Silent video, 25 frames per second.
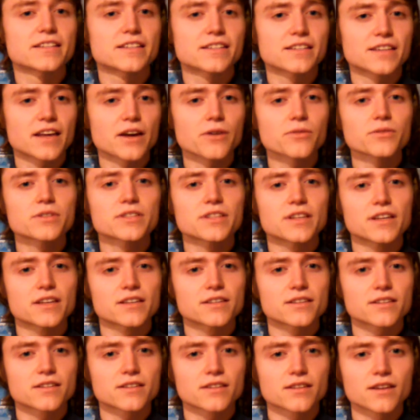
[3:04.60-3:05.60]

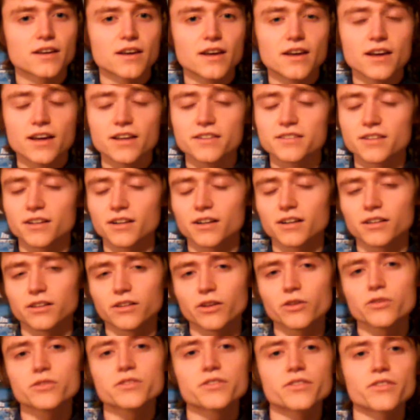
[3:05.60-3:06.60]
Celsius is in
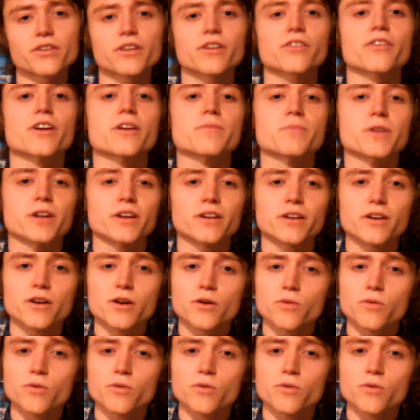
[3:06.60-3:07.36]
closer agreement